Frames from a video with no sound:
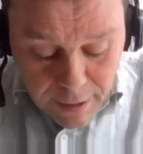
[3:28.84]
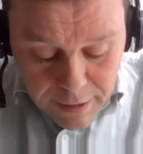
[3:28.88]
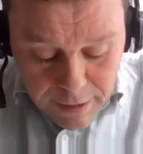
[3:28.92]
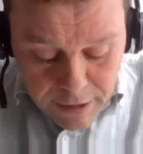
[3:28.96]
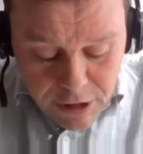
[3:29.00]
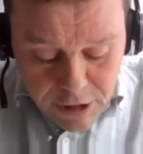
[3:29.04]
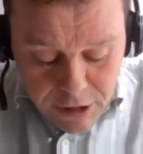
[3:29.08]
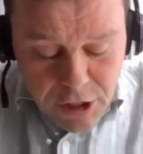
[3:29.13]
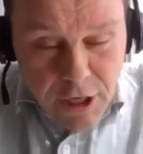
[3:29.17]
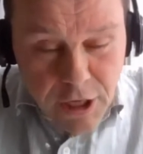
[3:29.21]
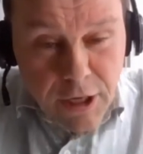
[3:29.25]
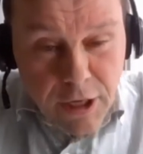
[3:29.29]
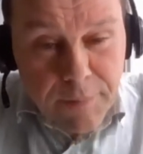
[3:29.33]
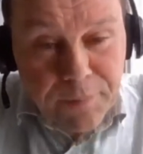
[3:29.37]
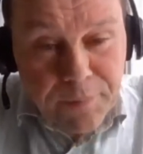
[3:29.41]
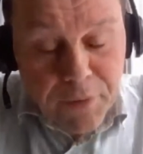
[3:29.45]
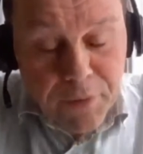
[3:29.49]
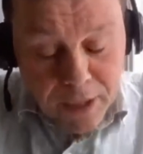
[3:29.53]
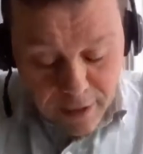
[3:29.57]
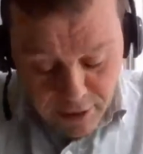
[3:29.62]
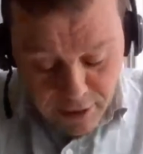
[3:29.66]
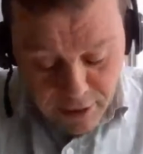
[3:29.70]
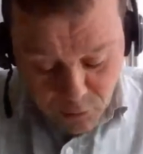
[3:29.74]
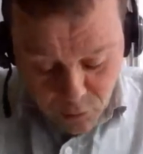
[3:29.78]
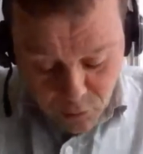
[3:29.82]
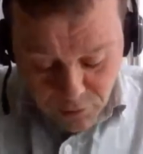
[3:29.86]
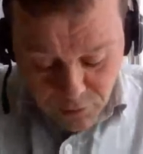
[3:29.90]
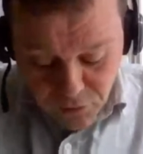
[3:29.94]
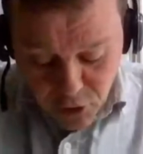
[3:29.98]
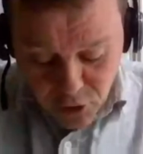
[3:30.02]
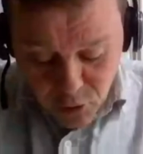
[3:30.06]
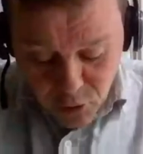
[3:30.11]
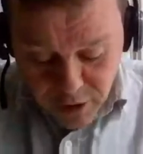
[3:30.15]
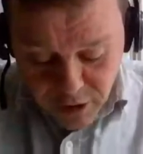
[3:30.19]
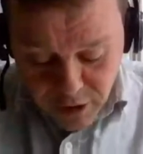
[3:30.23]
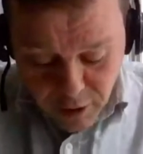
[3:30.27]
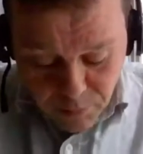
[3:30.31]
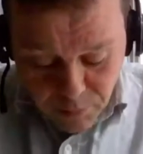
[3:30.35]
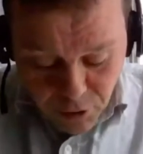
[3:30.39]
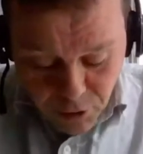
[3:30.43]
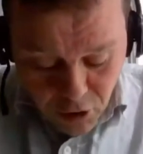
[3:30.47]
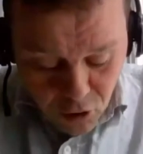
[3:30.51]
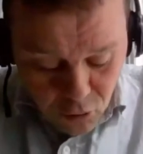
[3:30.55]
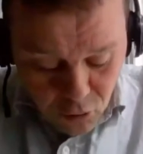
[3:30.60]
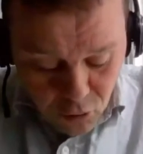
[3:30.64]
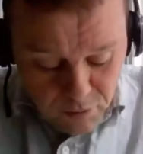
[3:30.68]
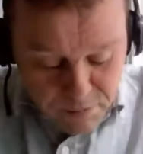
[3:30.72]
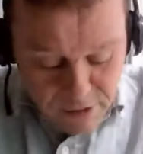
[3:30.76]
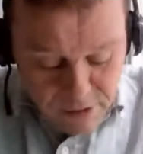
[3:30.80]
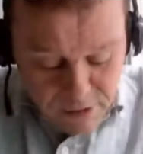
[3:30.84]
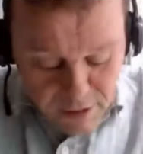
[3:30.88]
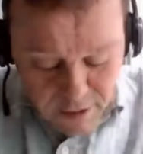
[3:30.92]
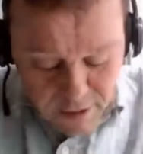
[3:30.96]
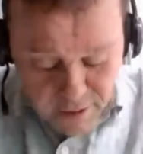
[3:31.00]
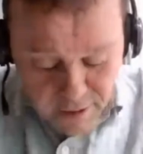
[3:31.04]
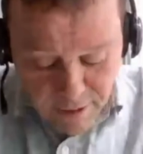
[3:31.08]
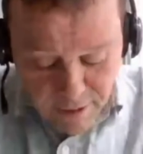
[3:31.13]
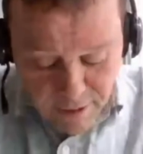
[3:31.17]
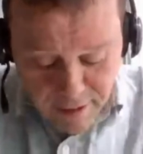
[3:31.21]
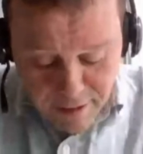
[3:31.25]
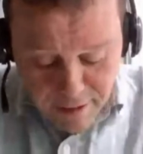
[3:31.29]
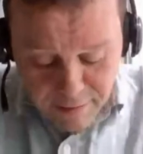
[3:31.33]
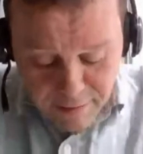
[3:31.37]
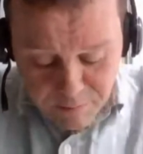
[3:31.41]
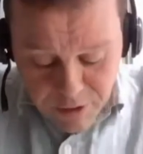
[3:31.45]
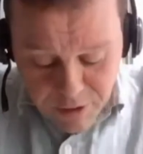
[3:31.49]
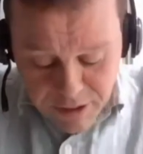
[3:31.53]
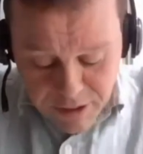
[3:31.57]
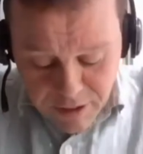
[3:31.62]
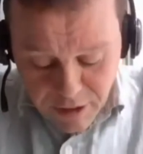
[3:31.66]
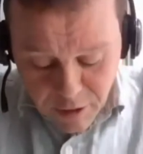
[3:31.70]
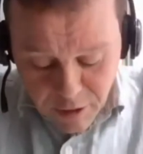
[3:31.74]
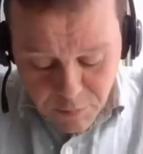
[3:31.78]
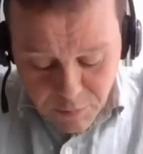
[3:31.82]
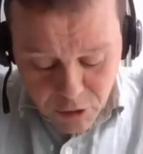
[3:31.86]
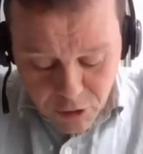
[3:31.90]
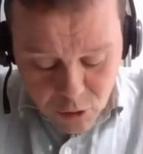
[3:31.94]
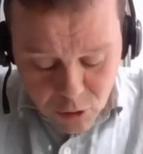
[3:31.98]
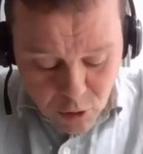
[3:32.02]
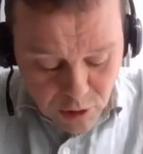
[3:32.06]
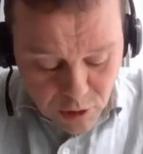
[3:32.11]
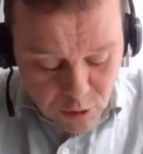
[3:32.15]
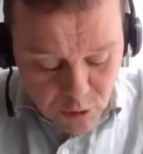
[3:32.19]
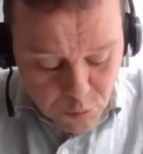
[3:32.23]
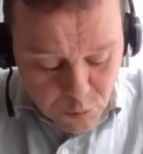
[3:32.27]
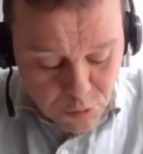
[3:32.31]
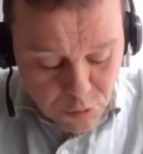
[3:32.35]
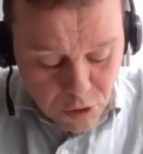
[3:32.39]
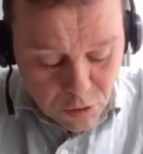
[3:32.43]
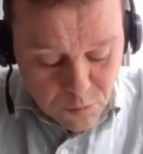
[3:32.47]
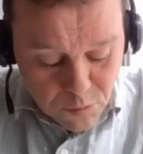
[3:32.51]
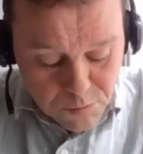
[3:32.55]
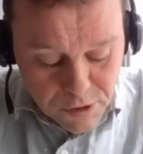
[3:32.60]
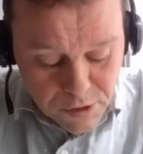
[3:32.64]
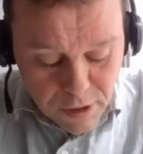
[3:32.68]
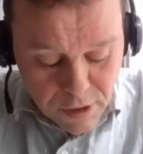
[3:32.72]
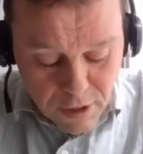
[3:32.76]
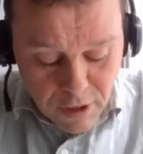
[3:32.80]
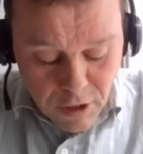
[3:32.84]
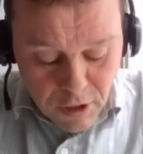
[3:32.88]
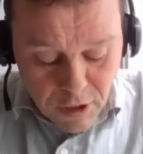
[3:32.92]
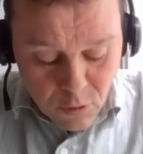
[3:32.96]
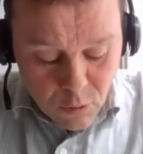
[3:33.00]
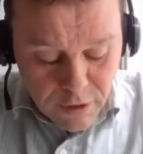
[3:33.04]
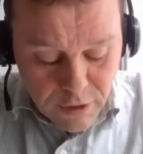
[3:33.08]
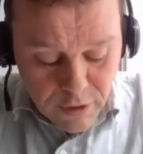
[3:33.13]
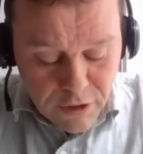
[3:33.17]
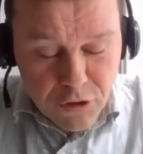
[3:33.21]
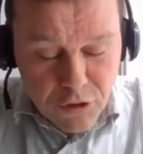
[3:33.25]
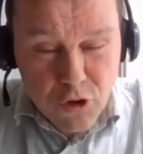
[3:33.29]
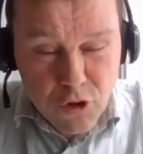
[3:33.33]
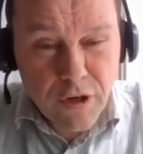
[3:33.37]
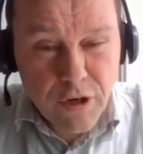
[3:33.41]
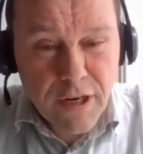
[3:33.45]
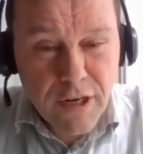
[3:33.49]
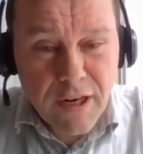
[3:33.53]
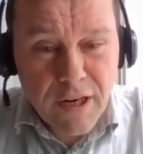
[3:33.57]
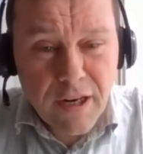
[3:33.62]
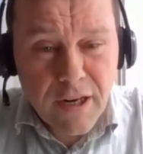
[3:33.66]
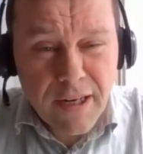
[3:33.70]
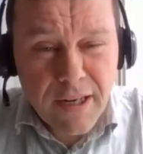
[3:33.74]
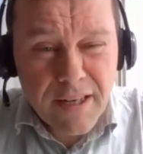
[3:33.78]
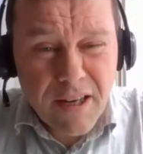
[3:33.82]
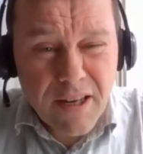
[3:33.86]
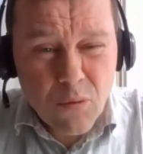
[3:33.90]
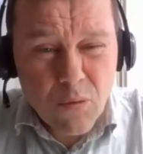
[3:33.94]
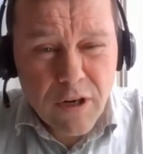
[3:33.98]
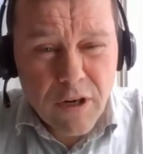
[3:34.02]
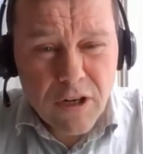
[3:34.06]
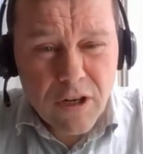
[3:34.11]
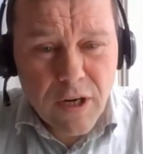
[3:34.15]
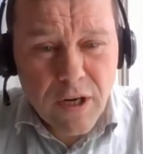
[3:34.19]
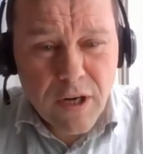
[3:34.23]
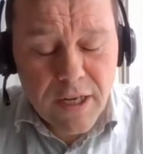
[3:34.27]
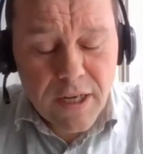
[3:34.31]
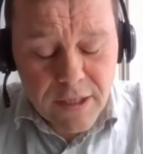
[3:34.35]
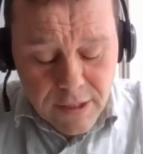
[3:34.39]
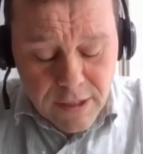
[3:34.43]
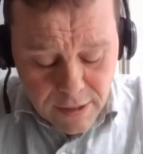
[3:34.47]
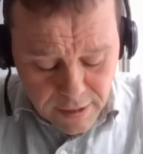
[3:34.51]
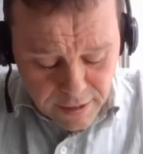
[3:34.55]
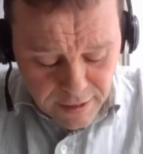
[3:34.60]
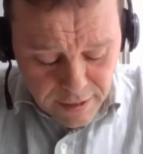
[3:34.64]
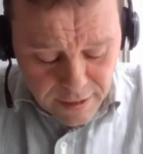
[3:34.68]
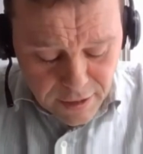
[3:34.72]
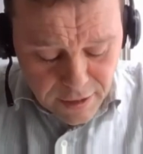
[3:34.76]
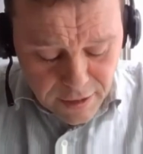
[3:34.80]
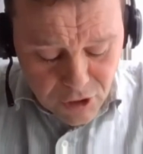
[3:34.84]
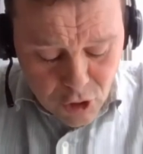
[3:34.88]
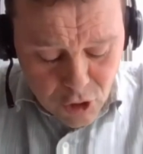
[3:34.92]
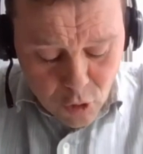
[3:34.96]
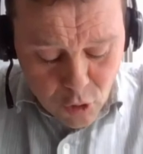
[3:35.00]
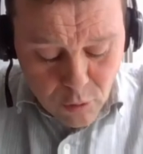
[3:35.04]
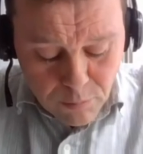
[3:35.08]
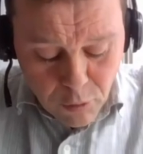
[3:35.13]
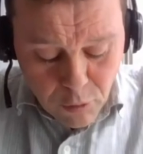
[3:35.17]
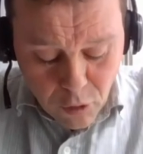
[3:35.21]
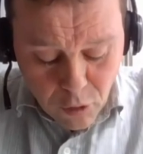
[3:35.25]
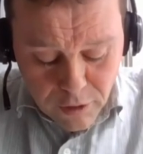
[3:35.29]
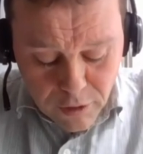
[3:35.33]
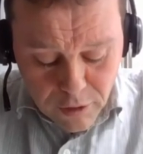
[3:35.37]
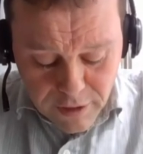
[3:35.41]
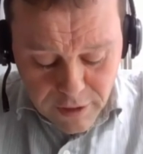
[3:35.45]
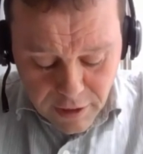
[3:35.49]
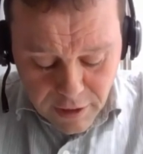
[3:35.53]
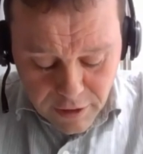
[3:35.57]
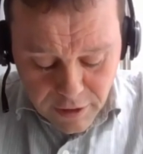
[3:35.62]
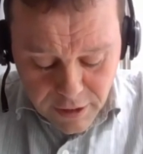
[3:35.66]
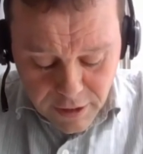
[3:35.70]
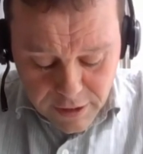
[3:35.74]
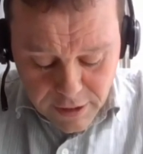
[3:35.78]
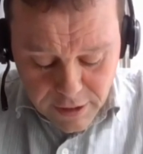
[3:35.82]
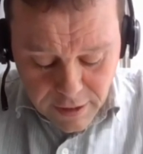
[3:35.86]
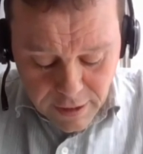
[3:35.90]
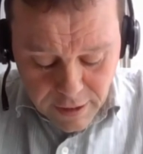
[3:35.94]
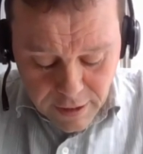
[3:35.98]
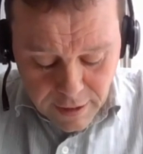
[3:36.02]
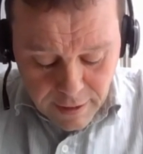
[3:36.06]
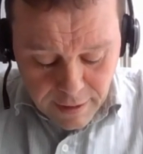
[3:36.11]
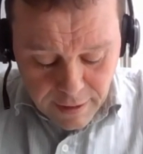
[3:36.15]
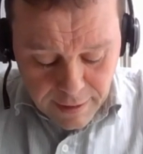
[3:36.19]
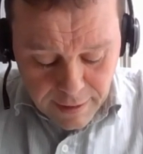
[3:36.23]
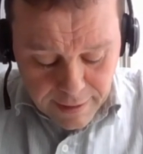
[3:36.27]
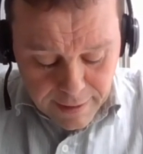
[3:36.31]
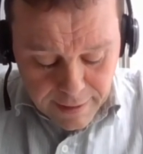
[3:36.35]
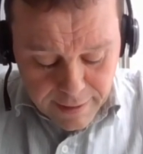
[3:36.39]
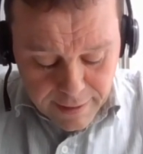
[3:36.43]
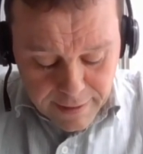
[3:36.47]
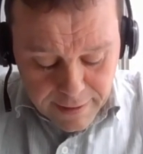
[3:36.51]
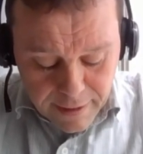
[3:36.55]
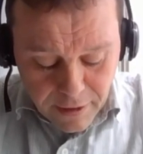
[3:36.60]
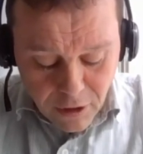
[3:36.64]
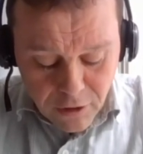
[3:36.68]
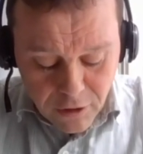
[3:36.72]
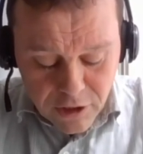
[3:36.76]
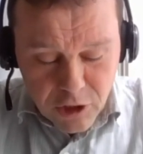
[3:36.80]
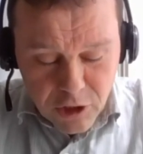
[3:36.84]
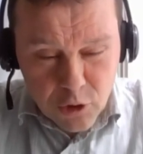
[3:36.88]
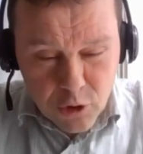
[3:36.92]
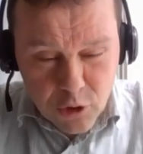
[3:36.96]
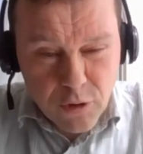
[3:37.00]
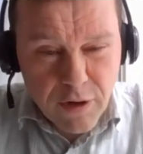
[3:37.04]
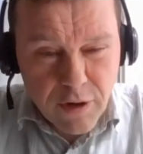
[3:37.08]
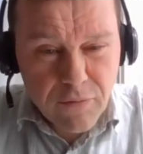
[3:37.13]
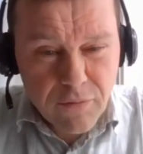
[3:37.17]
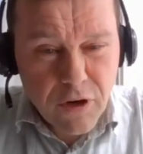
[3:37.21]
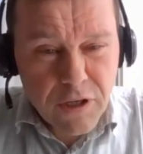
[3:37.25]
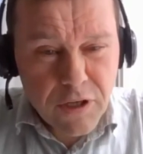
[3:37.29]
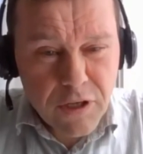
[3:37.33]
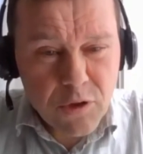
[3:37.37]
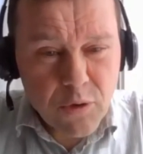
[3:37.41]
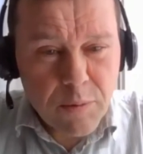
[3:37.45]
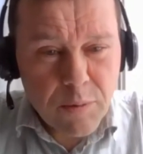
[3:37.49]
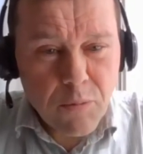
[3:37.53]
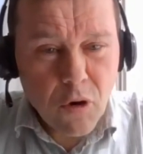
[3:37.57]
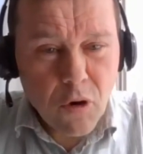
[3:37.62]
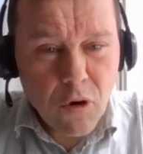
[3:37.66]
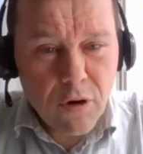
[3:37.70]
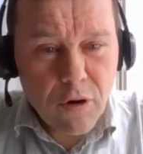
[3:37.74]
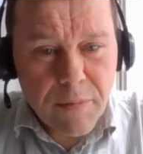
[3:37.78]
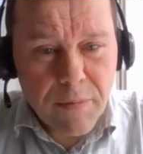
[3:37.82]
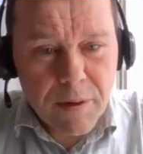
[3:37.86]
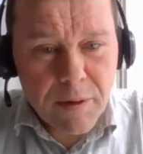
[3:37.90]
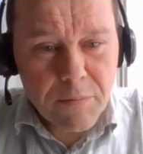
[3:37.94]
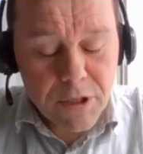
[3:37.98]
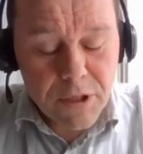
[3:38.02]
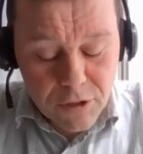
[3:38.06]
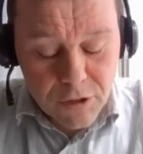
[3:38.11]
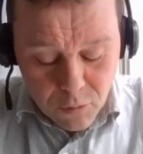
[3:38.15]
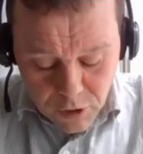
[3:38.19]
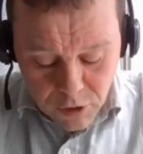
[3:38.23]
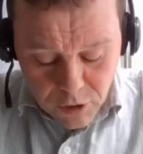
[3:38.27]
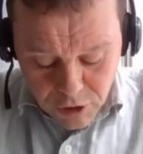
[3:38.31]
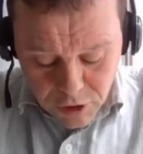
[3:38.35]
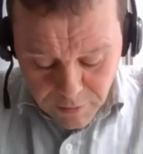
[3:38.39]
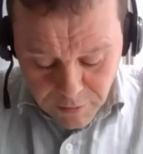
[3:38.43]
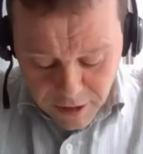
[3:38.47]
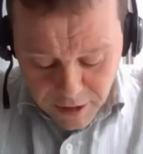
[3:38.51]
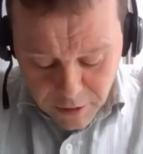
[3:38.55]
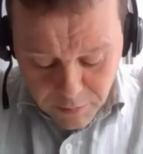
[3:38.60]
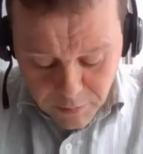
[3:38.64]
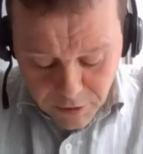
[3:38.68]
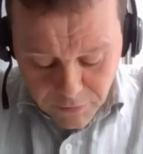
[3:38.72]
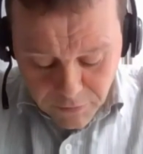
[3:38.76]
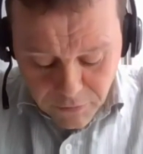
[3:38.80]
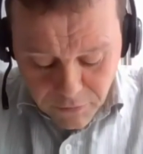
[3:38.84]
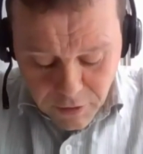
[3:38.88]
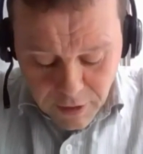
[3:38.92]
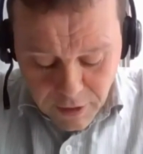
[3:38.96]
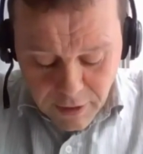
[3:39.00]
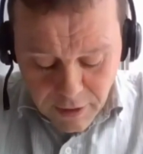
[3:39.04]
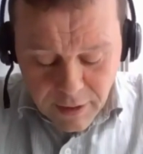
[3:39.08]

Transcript: This year, in reviewing our programs and particularly our postgraduate programs, we're ensuring that we address two important areas that our industry advisory board members, which are made up of